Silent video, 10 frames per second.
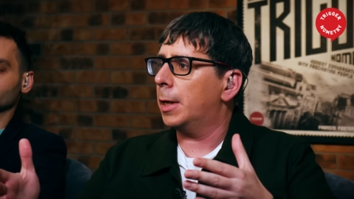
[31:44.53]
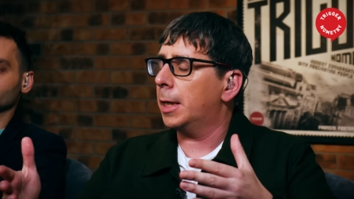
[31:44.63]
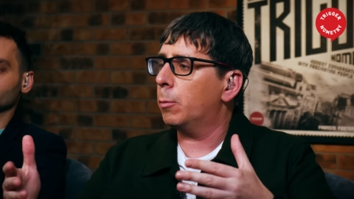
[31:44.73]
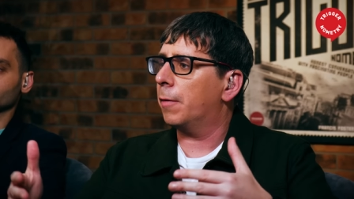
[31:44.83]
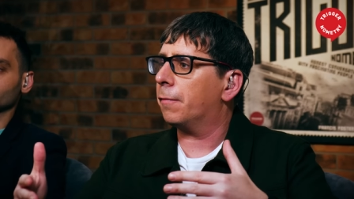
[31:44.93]
and
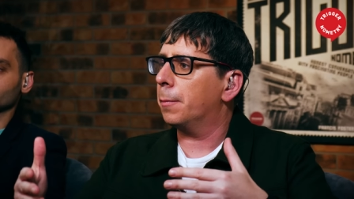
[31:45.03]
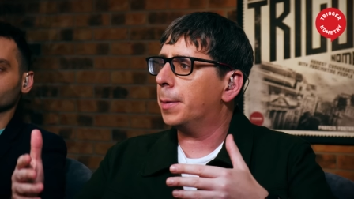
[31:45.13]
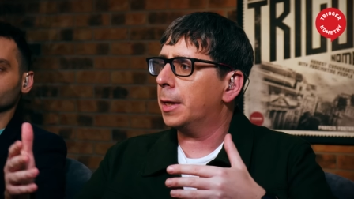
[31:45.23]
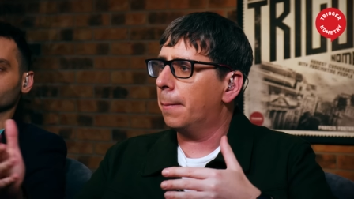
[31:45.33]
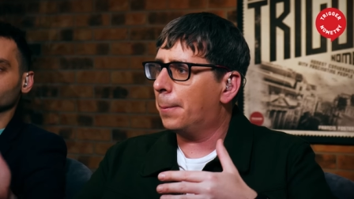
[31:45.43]
he went from
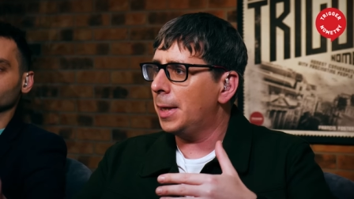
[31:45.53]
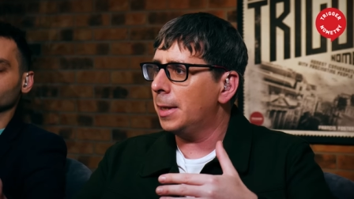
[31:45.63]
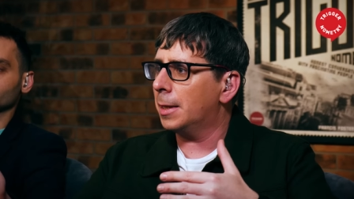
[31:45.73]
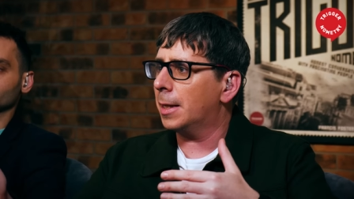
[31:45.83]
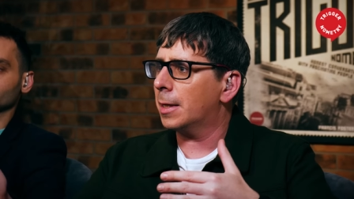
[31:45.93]
being a
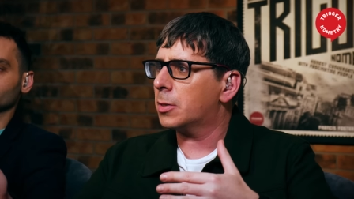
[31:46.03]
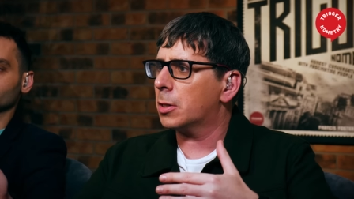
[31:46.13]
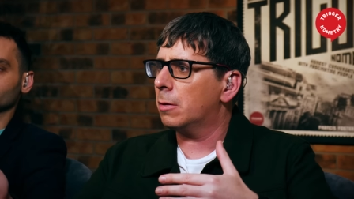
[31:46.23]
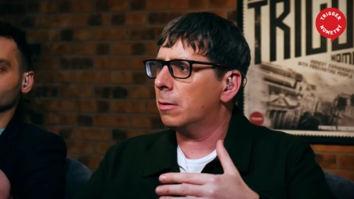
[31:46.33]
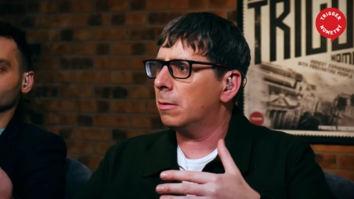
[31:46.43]
billionaire
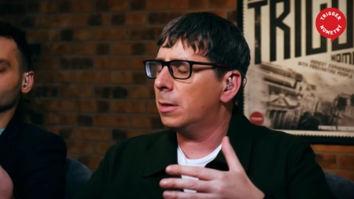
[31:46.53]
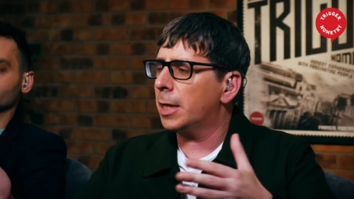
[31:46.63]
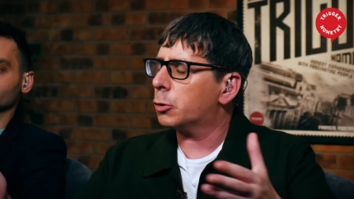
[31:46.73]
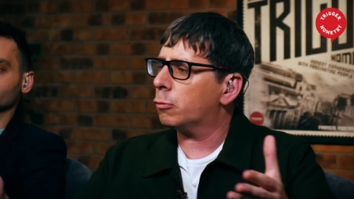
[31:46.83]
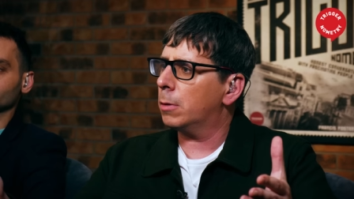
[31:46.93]
to
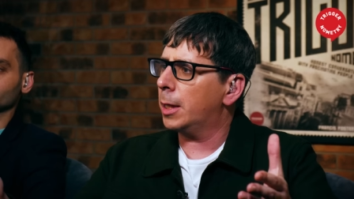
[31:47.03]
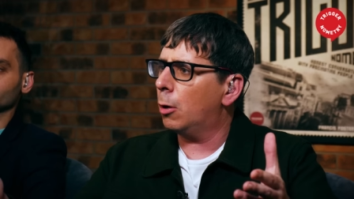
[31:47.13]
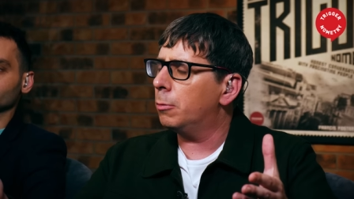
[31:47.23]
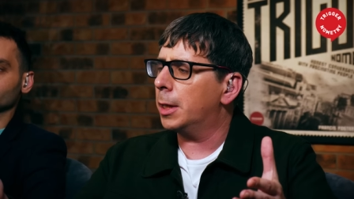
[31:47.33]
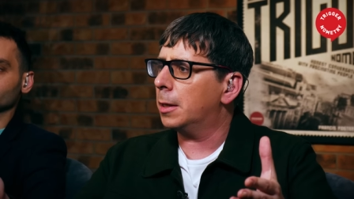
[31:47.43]
literally
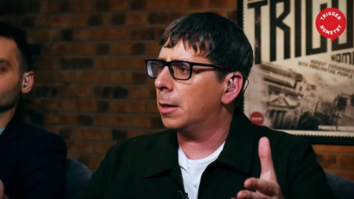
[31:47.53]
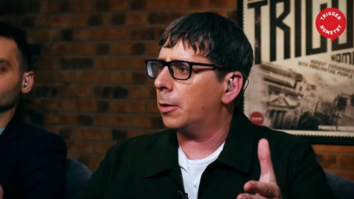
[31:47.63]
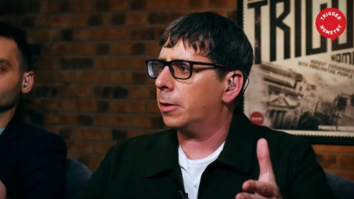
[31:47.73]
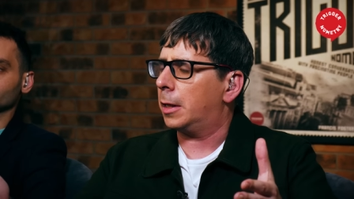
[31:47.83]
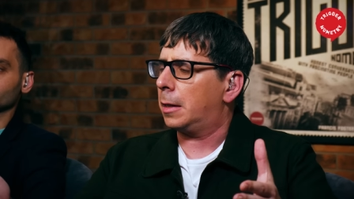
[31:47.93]
owning
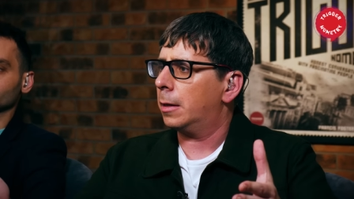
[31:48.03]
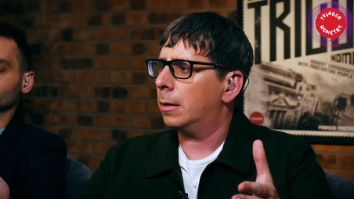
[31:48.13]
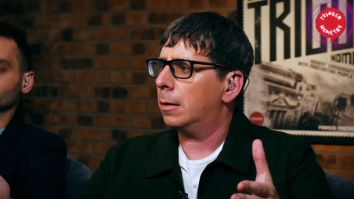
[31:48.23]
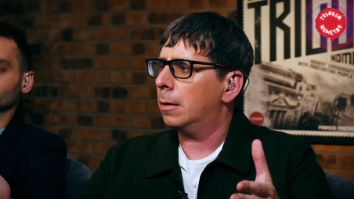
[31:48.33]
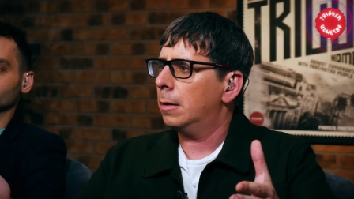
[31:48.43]
nothing.
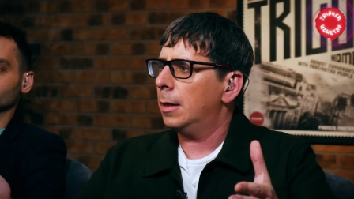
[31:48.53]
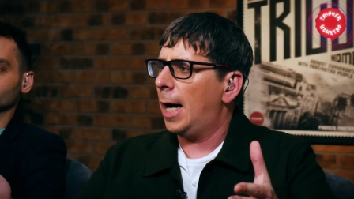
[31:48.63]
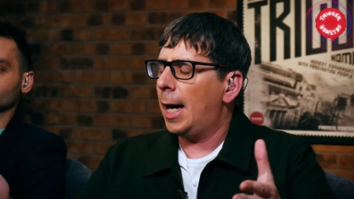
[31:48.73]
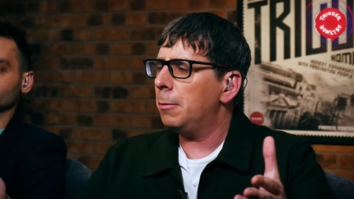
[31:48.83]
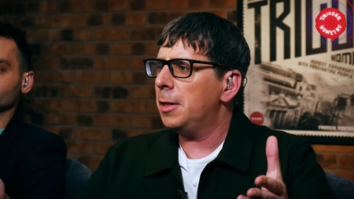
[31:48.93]

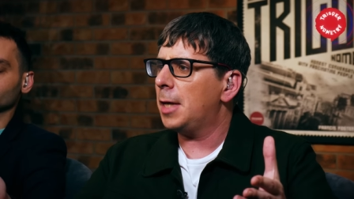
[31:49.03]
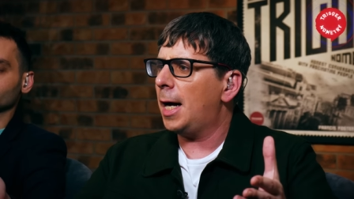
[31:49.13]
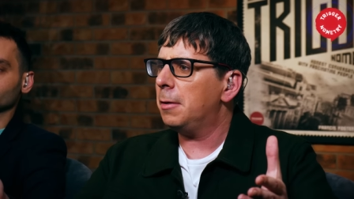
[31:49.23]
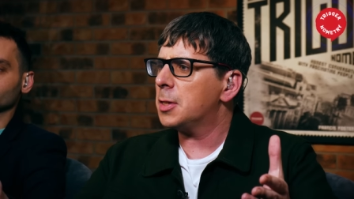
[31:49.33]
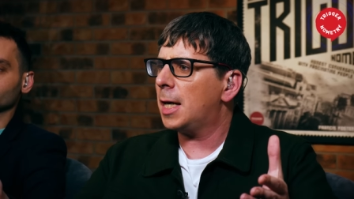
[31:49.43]
How, did that,
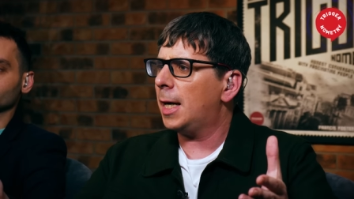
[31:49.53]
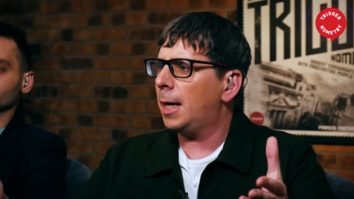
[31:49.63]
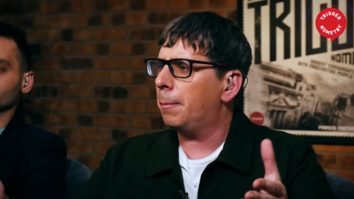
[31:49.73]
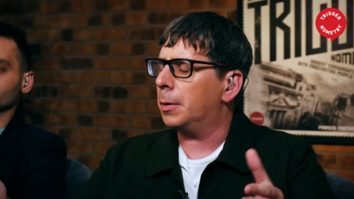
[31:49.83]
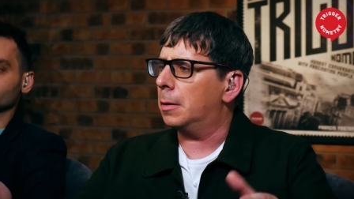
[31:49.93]
how does that
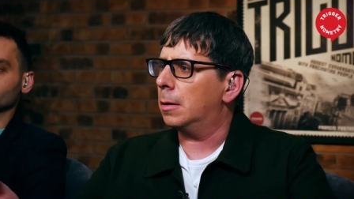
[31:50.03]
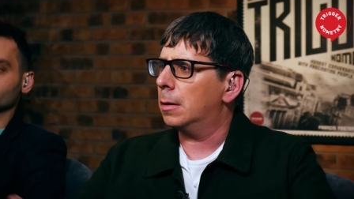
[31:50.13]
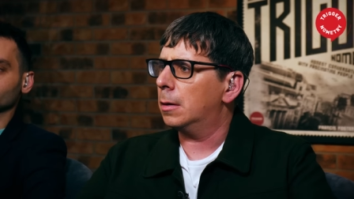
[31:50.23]
happen?